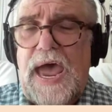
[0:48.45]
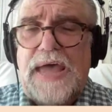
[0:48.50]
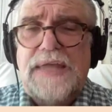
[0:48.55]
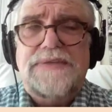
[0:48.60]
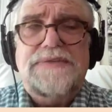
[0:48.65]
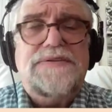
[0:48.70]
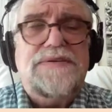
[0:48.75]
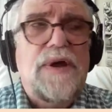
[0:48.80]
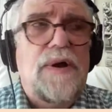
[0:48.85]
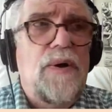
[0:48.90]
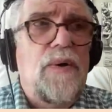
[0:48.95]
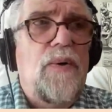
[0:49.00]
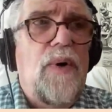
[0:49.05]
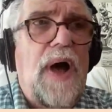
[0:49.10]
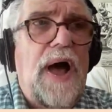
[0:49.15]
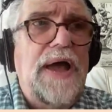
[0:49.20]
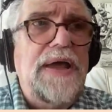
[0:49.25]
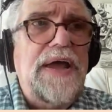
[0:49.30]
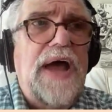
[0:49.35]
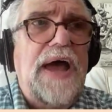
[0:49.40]
And
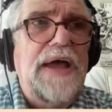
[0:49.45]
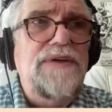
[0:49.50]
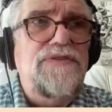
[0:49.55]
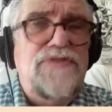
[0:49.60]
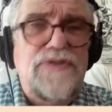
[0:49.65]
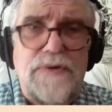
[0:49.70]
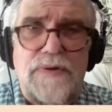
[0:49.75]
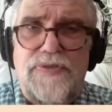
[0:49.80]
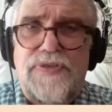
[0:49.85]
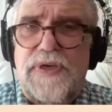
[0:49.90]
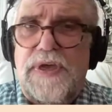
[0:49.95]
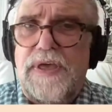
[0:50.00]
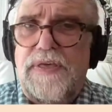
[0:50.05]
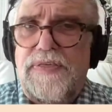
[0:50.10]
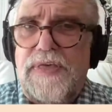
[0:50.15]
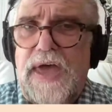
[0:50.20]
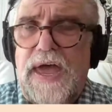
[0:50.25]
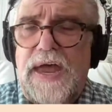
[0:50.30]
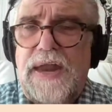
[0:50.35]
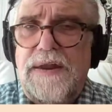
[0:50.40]
so I, I do
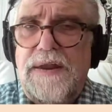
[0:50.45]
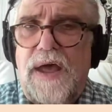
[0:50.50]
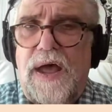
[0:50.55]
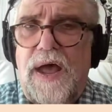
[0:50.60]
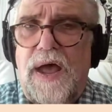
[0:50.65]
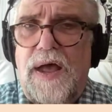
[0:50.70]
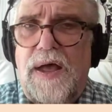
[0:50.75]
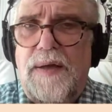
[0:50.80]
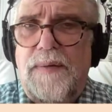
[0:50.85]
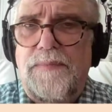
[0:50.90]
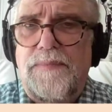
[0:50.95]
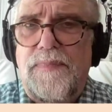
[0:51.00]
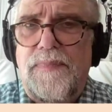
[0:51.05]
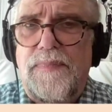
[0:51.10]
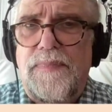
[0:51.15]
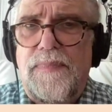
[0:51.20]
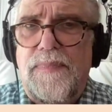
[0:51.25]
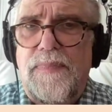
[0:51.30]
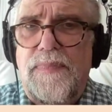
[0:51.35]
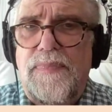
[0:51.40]
think that um,
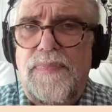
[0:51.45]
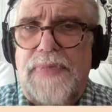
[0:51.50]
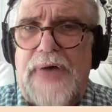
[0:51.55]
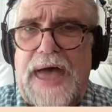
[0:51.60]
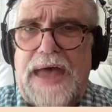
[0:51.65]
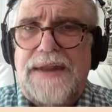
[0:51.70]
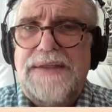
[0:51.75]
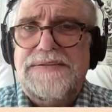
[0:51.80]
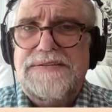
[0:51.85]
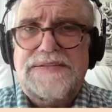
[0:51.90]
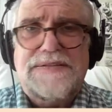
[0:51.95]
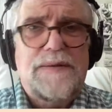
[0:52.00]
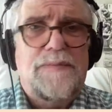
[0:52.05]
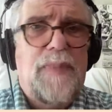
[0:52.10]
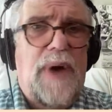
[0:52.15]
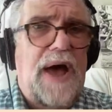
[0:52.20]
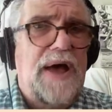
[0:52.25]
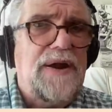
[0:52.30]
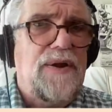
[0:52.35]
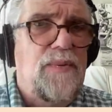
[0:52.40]
that is the
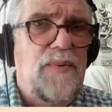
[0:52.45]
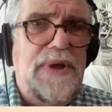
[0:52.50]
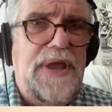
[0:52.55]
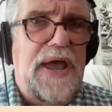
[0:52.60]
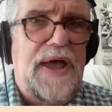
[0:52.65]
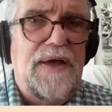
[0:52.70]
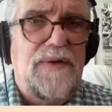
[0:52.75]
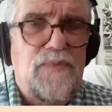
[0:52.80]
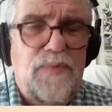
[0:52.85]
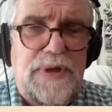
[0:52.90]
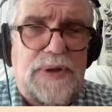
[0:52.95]
model we have.